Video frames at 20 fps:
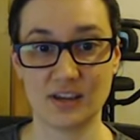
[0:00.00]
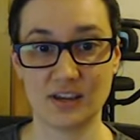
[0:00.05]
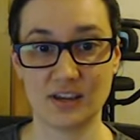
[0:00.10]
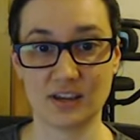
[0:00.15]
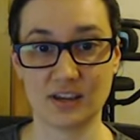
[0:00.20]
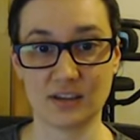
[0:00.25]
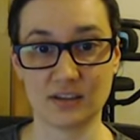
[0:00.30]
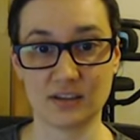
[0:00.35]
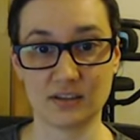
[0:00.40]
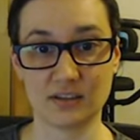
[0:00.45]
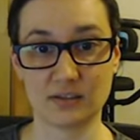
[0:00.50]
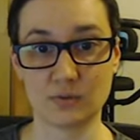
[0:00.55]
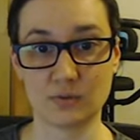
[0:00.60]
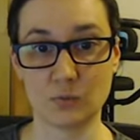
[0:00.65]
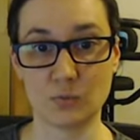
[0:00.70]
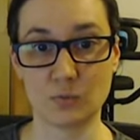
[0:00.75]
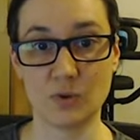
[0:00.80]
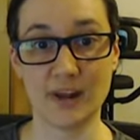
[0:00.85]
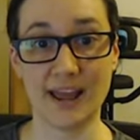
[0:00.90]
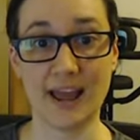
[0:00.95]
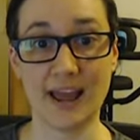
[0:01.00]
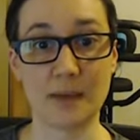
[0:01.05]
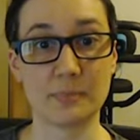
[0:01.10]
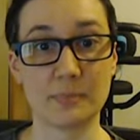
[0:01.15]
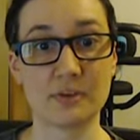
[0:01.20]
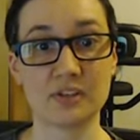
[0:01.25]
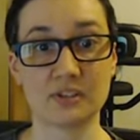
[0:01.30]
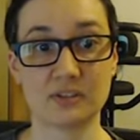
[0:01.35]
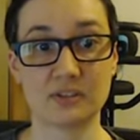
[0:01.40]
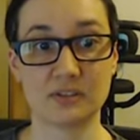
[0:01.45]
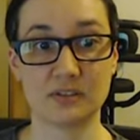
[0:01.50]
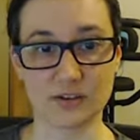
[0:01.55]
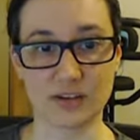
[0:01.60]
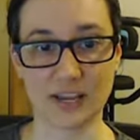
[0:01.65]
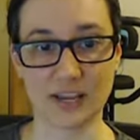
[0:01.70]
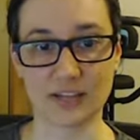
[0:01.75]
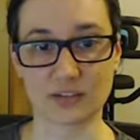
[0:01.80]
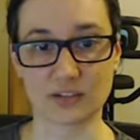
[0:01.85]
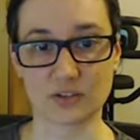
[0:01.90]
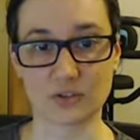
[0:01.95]
Uh, what happened? I
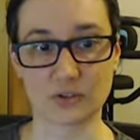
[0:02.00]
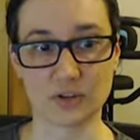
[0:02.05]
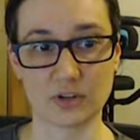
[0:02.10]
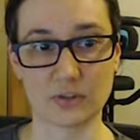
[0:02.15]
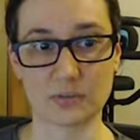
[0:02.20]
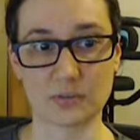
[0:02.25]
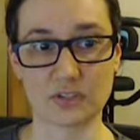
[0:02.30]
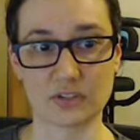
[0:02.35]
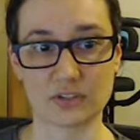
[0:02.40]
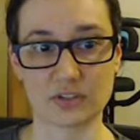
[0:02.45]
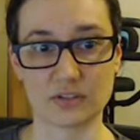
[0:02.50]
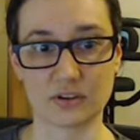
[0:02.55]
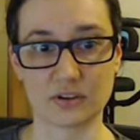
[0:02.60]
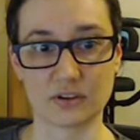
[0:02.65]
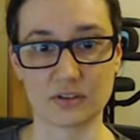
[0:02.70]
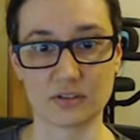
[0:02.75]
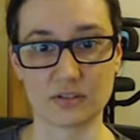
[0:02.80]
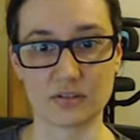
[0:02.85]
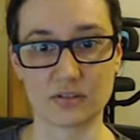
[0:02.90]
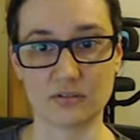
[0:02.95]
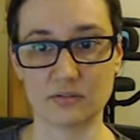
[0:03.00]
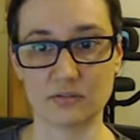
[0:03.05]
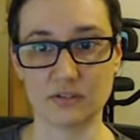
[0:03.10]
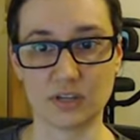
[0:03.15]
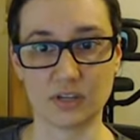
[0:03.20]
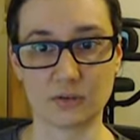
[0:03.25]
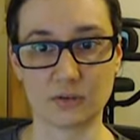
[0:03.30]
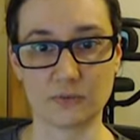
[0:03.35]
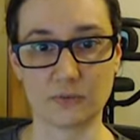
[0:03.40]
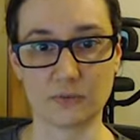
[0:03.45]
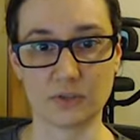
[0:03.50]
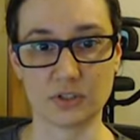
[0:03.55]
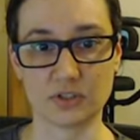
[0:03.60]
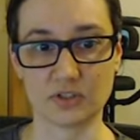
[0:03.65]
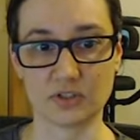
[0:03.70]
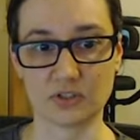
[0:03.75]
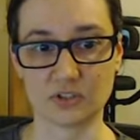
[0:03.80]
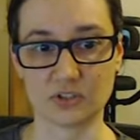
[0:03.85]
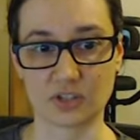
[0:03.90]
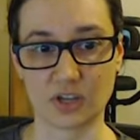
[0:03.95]
had a script and I started getting footage
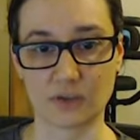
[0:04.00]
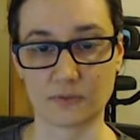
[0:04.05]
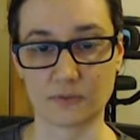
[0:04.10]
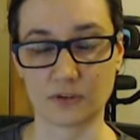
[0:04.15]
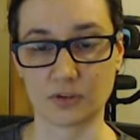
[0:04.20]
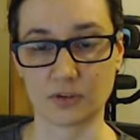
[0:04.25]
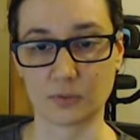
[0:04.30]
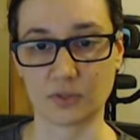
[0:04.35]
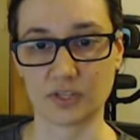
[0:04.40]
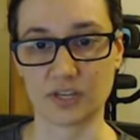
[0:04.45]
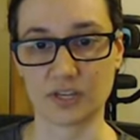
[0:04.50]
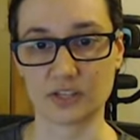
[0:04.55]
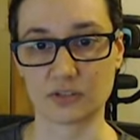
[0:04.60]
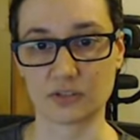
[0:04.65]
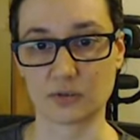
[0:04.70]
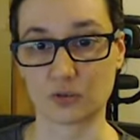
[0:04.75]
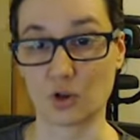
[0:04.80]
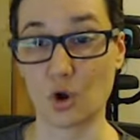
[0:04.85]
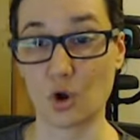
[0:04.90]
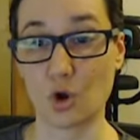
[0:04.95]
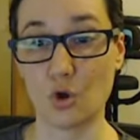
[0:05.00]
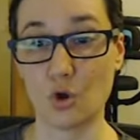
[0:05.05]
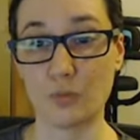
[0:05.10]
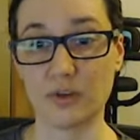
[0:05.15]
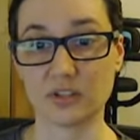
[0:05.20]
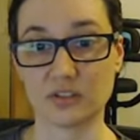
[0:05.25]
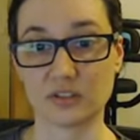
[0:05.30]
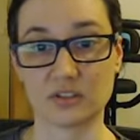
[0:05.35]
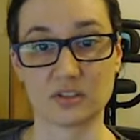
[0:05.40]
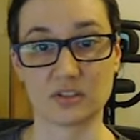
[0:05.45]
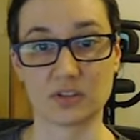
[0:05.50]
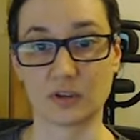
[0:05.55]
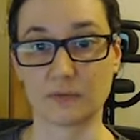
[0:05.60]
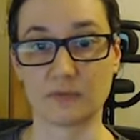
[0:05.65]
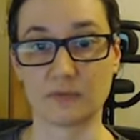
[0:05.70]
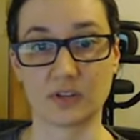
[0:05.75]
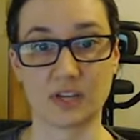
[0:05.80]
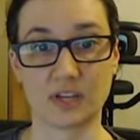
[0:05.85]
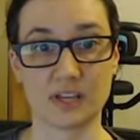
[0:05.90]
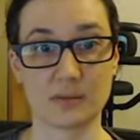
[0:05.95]
and stuff, and I realized there's a whole bunch of stuff
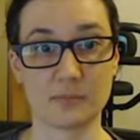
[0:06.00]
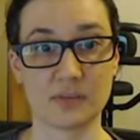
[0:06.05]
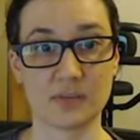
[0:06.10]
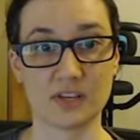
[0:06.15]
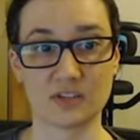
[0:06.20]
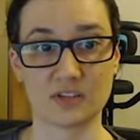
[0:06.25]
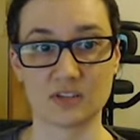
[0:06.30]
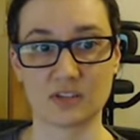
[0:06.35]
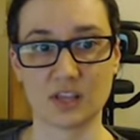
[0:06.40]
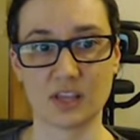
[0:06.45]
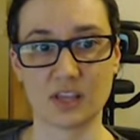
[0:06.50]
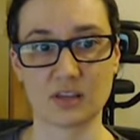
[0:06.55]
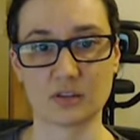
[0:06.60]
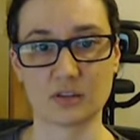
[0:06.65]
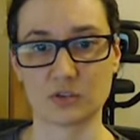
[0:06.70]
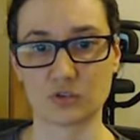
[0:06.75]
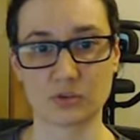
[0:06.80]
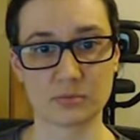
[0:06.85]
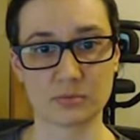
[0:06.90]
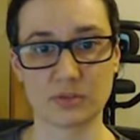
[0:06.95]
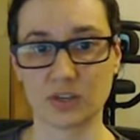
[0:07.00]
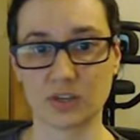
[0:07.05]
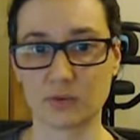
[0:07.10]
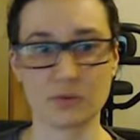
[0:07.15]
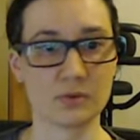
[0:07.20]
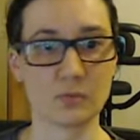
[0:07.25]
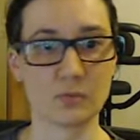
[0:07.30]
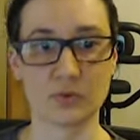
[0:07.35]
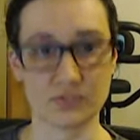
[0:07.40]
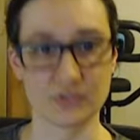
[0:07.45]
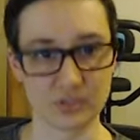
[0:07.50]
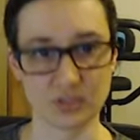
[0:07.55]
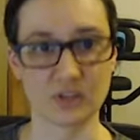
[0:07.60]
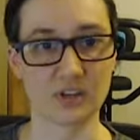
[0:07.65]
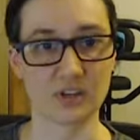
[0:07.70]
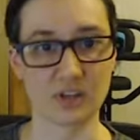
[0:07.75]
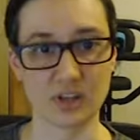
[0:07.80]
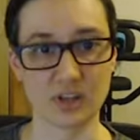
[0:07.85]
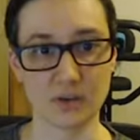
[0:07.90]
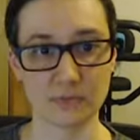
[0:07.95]
that I had missed, and the script I had written wasn't good
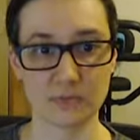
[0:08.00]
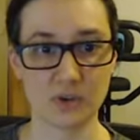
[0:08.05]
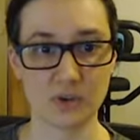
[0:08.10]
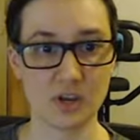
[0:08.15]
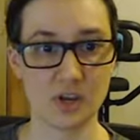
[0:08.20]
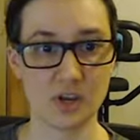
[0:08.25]
enough.